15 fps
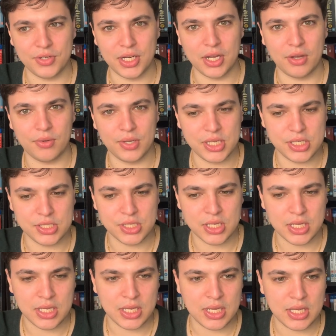you know, he's
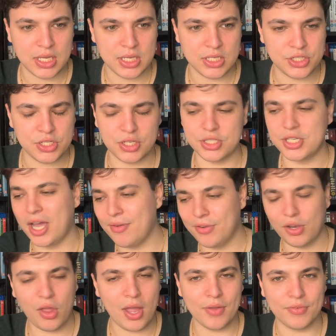started to have a
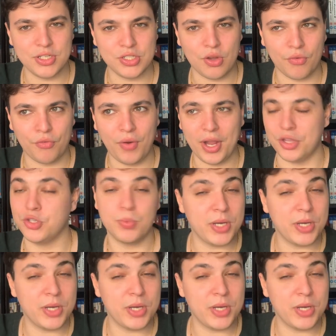life and he's got friends.